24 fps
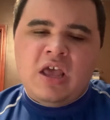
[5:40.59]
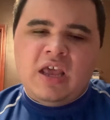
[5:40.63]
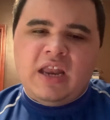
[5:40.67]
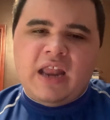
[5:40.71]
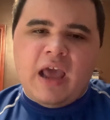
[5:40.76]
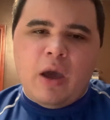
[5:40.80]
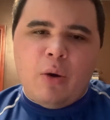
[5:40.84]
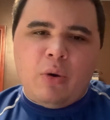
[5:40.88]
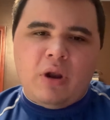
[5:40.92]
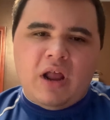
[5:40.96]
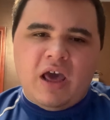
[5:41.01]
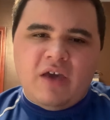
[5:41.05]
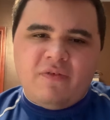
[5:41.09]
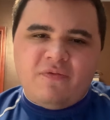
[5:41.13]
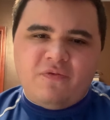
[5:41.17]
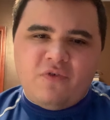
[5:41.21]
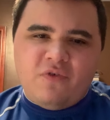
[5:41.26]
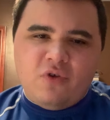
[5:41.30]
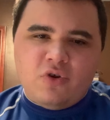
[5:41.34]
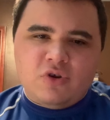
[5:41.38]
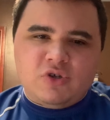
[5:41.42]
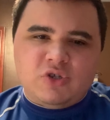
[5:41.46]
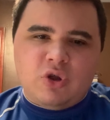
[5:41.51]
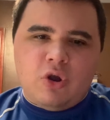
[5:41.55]
Now, when I
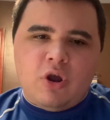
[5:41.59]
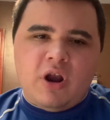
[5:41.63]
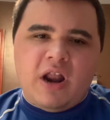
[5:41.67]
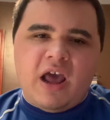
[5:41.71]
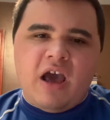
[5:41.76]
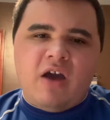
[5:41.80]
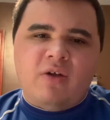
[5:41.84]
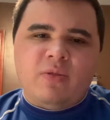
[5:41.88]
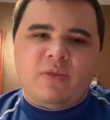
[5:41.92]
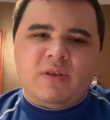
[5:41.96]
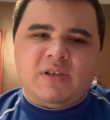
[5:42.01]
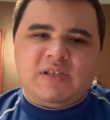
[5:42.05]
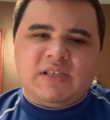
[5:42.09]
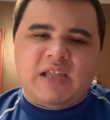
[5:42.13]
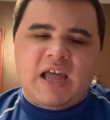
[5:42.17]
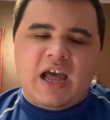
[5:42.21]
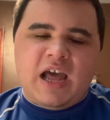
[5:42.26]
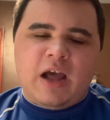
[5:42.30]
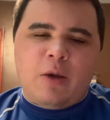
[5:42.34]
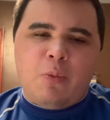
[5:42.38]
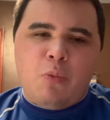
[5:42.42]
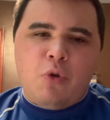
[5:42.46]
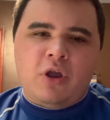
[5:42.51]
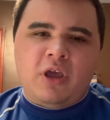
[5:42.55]
first started out in the
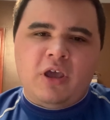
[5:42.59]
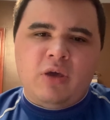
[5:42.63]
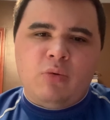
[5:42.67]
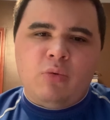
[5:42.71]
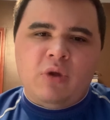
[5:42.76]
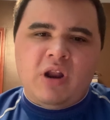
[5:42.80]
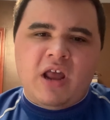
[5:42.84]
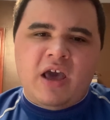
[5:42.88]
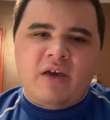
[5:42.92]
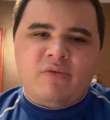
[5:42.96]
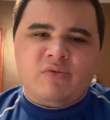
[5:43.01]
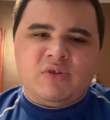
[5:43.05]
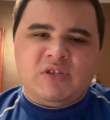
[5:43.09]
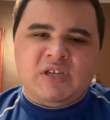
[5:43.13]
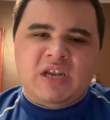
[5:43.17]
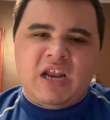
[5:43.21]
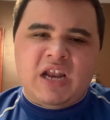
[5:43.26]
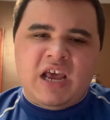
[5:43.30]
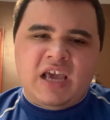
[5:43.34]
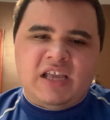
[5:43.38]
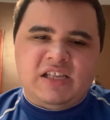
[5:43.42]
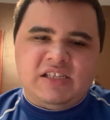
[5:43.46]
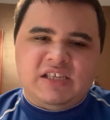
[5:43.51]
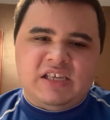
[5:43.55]
stock market when I was
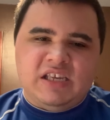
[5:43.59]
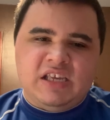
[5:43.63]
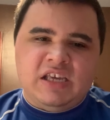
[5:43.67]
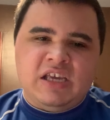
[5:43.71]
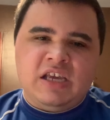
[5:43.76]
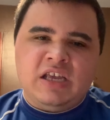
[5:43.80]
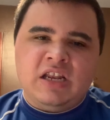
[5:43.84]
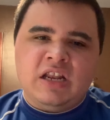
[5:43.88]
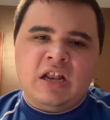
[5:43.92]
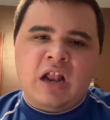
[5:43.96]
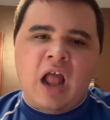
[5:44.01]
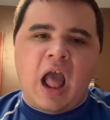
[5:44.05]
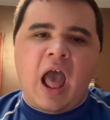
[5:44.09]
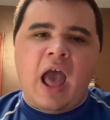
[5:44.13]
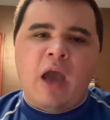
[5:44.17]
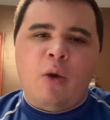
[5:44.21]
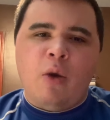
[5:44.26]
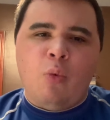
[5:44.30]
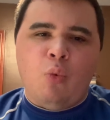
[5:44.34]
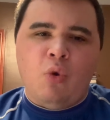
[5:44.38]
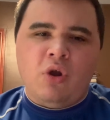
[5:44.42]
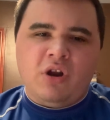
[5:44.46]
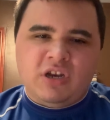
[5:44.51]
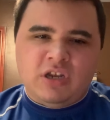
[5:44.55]
19, I
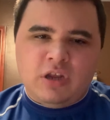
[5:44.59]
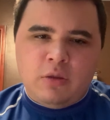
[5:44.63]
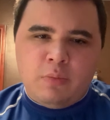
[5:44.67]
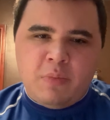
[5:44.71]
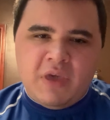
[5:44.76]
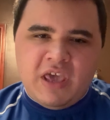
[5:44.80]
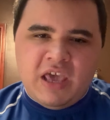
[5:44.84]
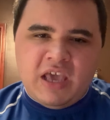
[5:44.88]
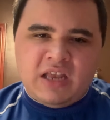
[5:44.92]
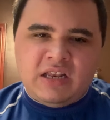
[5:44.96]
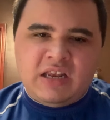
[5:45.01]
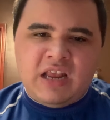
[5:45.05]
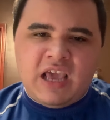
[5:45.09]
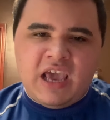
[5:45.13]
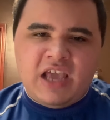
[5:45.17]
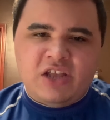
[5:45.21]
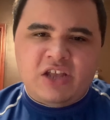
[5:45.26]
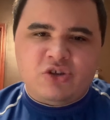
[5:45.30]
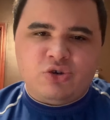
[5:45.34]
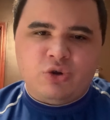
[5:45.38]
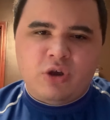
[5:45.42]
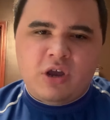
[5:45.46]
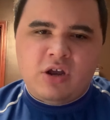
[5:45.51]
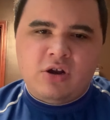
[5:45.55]
wanted to be a day
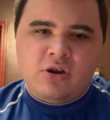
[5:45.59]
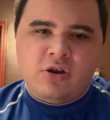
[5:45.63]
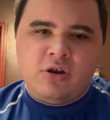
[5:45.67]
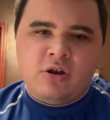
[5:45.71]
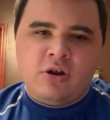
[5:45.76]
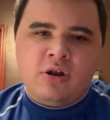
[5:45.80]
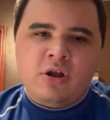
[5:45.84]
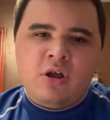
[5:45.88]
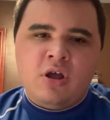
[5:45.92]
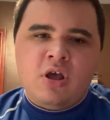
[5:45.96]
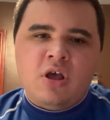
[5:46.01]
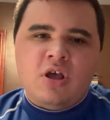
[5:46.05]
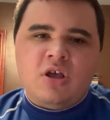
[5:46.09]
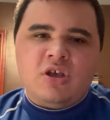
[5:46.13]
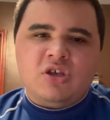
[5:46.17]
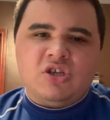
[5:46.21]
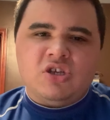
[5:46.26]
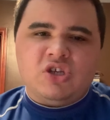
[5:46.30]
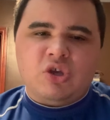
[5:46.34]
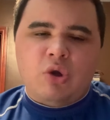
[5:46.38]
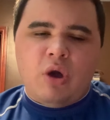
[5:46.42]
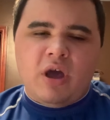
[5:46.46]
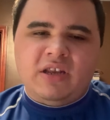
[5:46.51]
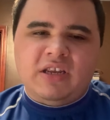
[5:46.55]
trader,
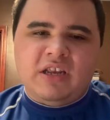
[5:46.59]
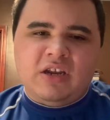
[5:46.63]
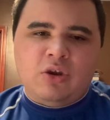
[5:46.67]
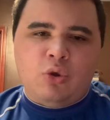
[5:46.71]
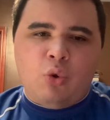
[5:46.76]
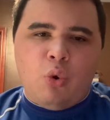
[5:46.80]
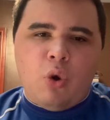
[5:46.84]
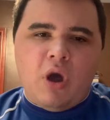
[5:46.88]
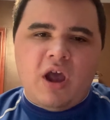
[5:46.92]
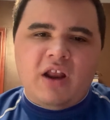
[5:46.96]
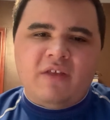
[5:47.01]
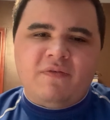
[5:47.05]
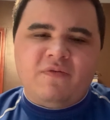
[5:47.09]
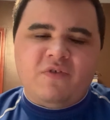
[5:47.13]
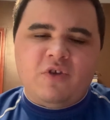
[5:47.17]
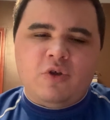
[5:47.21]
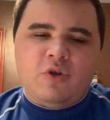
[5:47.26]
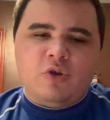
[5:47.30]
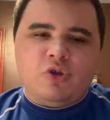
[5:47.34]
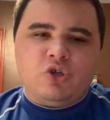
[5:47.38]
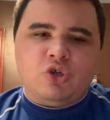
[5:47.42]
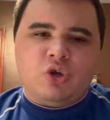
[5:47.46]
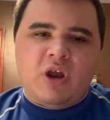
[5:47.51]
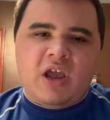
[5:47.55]
so I did quite a
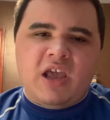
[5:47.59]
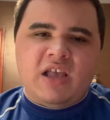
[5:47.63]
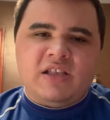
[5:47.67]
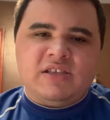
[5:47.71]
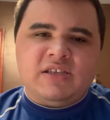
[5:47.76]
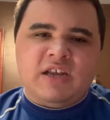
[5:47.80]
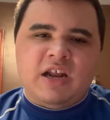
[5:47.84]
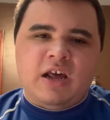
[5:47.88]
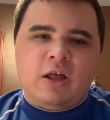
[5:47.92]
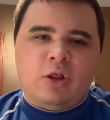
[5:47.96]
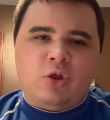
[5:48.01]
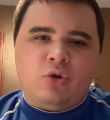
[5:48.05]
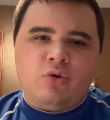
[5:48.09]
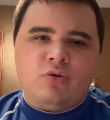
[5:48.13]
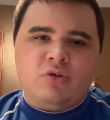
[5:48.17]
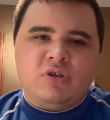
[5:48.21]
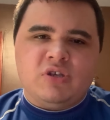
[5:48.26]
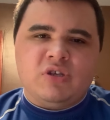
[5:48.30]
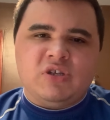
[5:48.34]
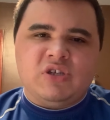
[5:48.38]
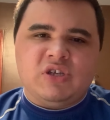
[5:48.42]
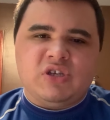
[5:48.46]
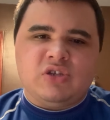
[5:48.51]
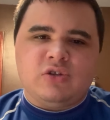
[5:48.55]
few trades and I learned
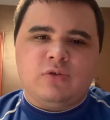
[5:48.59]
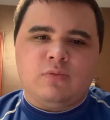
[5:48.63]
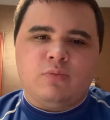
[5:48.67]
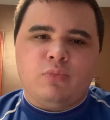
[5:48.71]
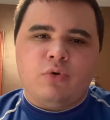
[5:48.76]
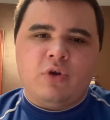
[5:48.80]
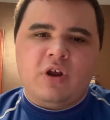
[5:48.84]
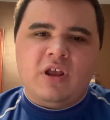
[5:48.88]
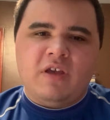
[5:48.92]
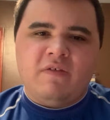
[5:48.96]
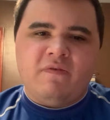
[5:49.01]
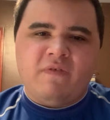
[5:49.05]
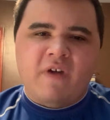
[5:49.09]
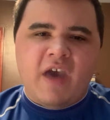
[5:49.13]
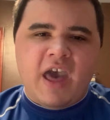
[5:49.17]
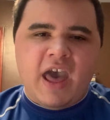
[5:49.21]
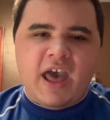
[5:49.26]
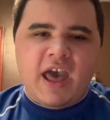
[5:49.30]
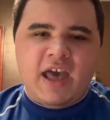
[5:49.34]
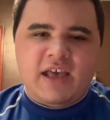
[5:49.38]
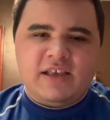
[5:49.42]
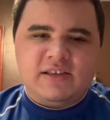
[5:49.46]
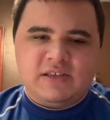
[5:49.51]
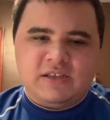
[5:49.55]
the system pretty
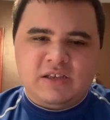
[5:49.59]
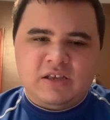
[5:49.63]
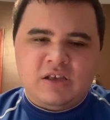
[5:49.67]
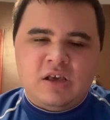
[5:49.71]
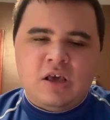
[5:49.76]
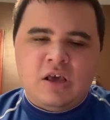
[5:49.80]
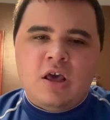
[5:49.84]
fast.